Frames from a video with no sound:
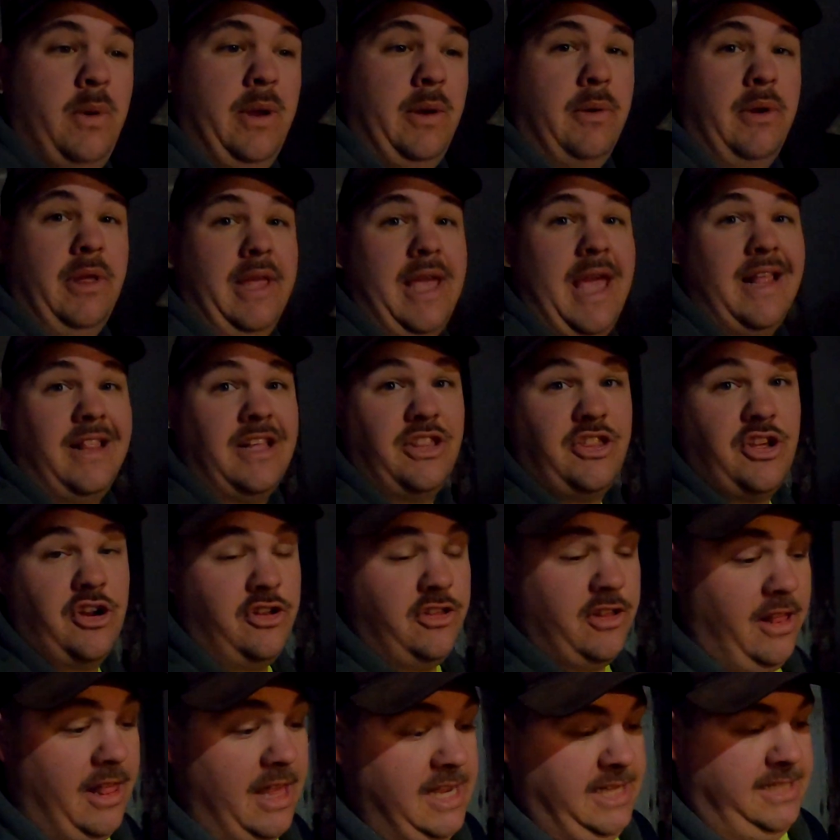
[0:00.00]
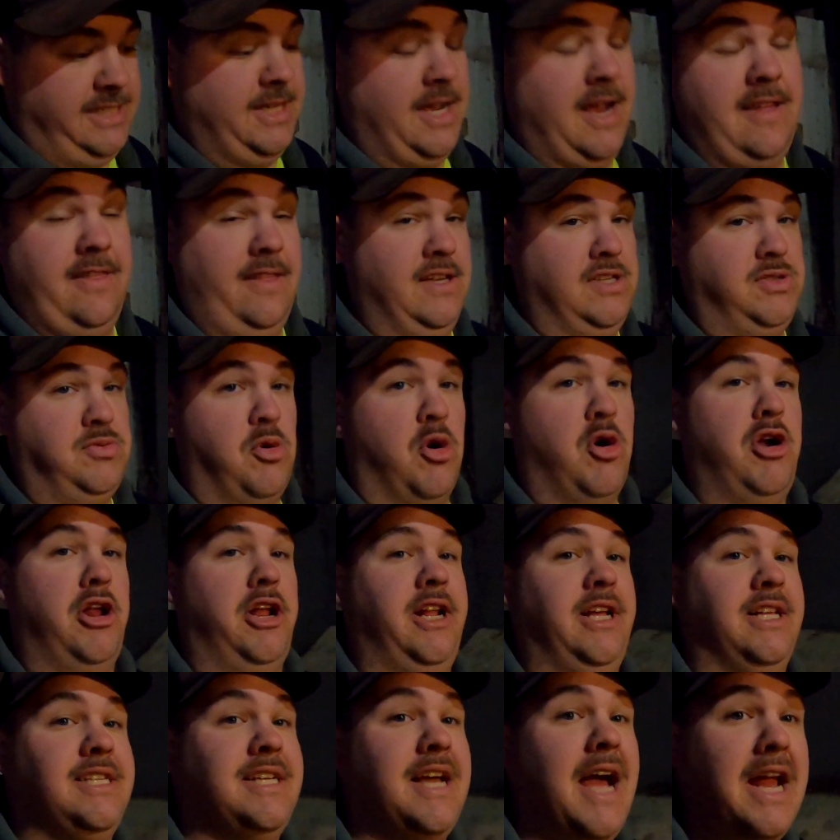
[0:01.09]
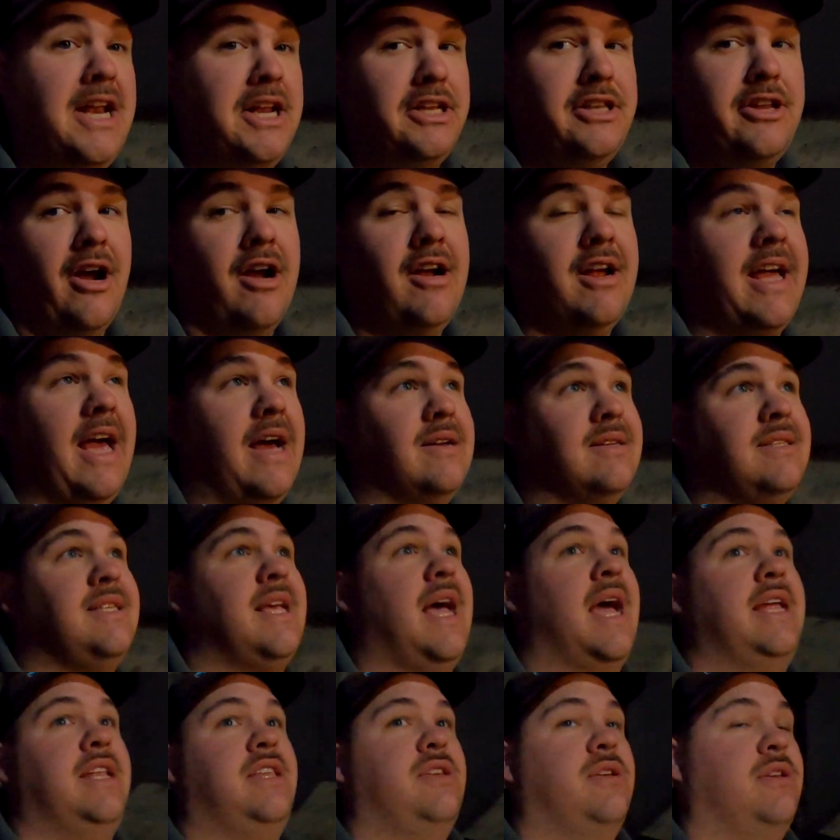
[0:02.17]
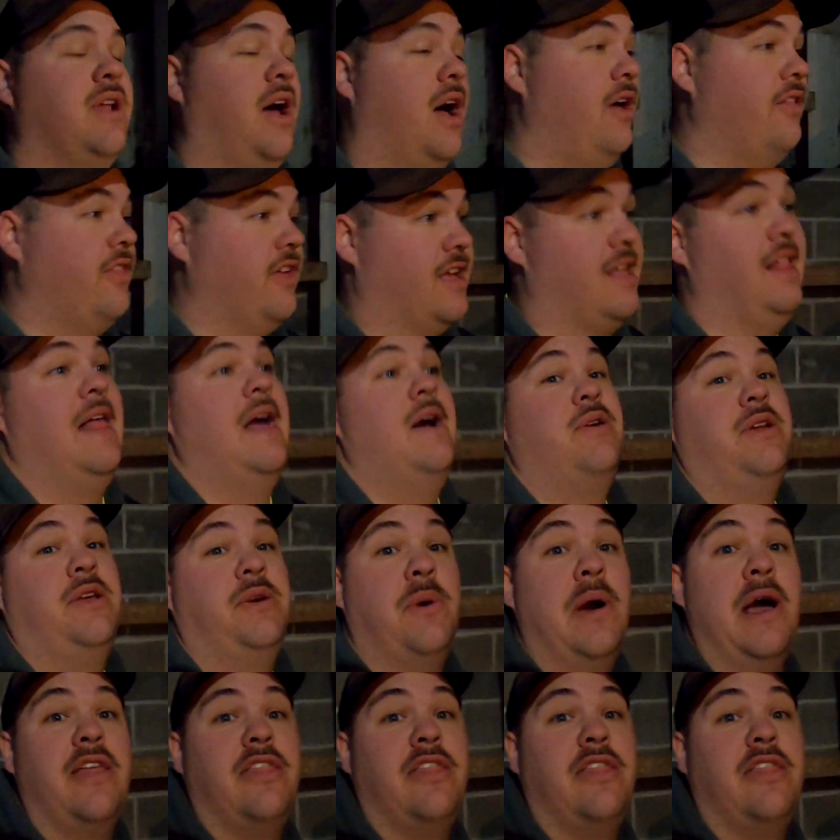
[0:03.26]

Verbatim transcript: We really had to turn the lights on this morning. It's kind of dark outside due to all the cloudy